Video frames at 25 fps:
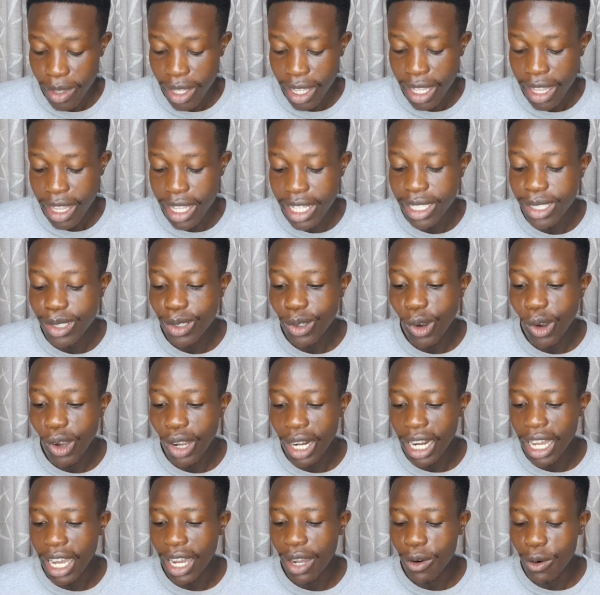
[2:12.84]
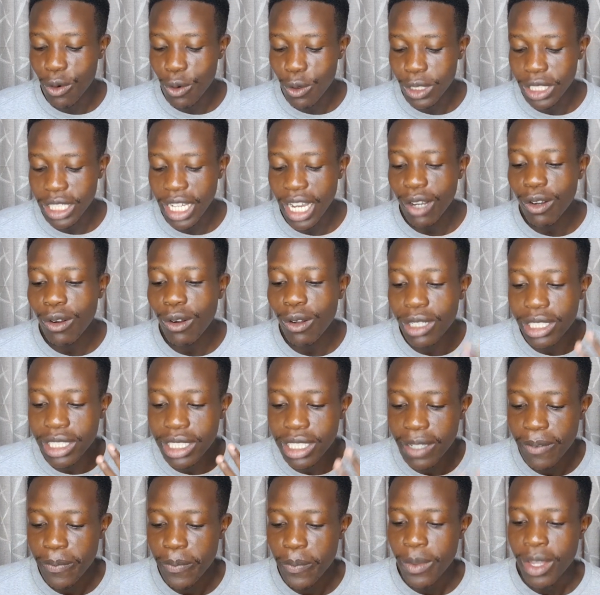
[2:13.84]
this scholar who
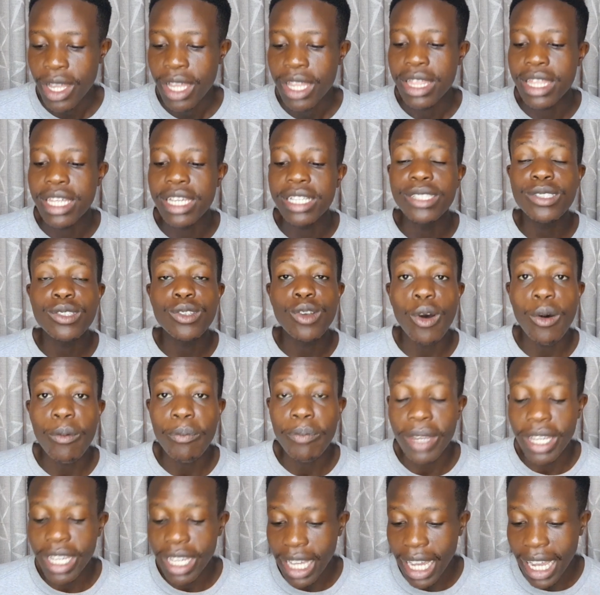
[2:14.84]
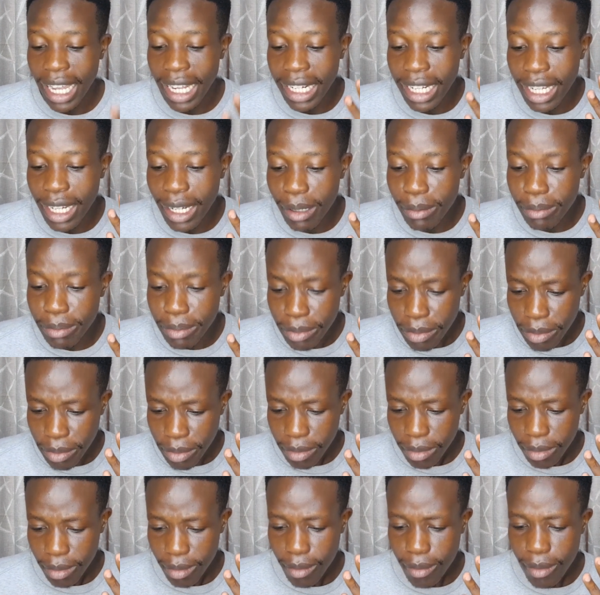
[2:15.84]
tackles this topic and
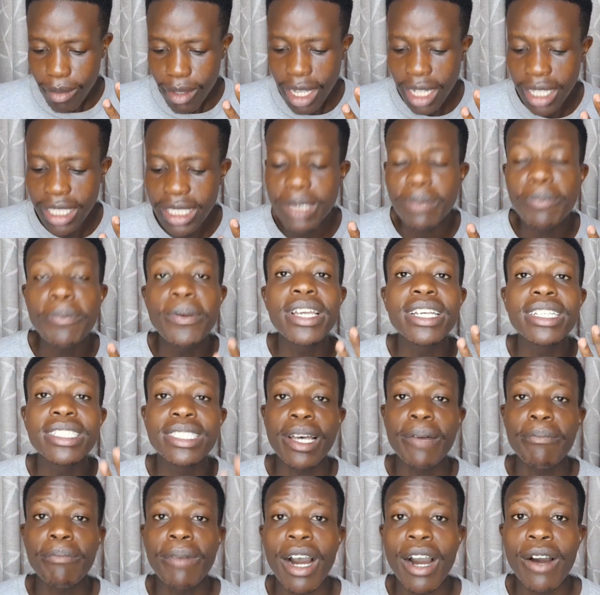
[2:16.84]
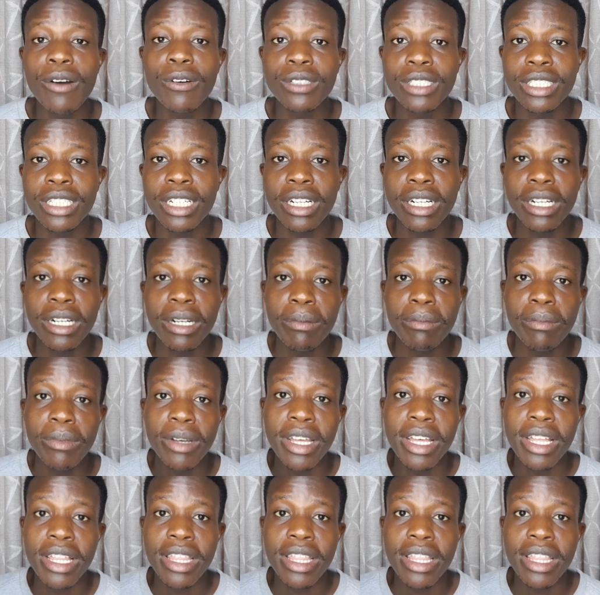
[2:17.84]
speaks about the